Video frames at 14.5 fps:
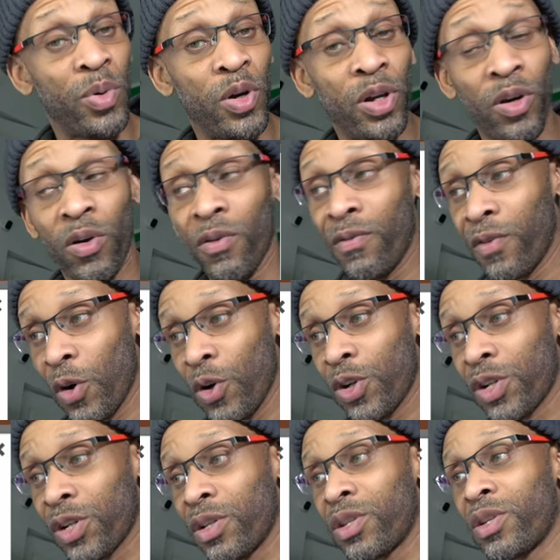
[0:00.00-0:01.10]
point oh
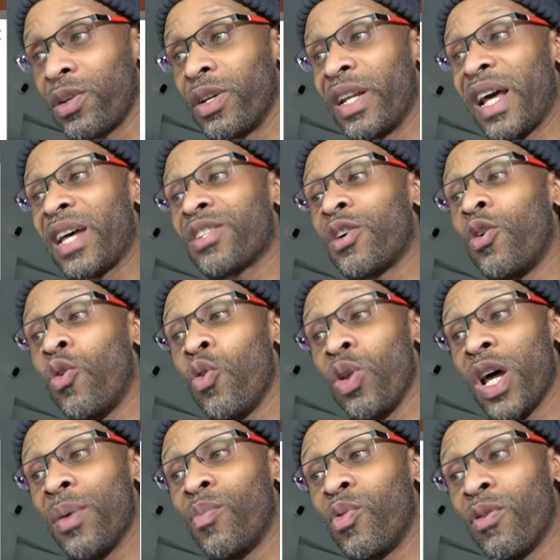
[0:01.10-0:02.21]
version, so it has a whole
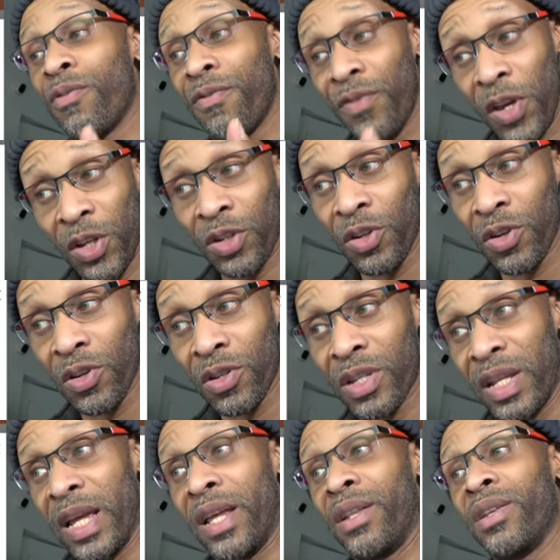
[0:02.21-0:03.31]
lot more
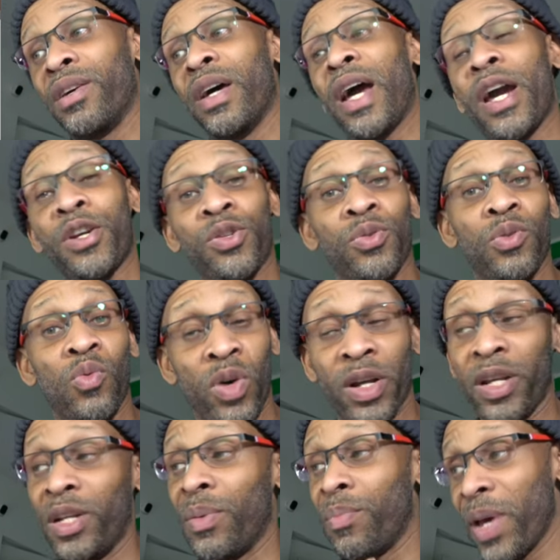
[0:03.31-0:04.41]
features than the actual
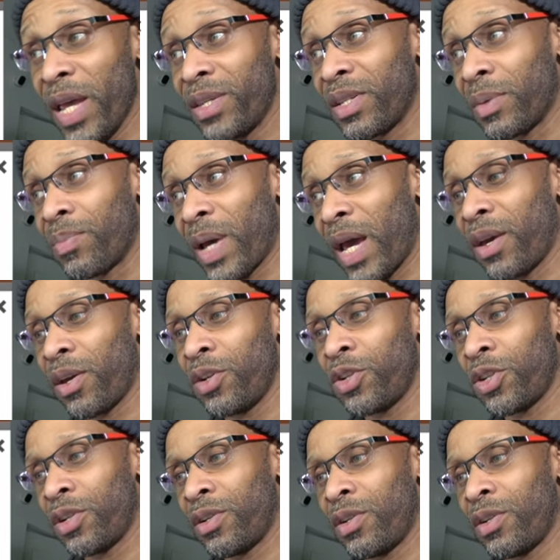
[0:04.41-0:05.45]
one in the basic package.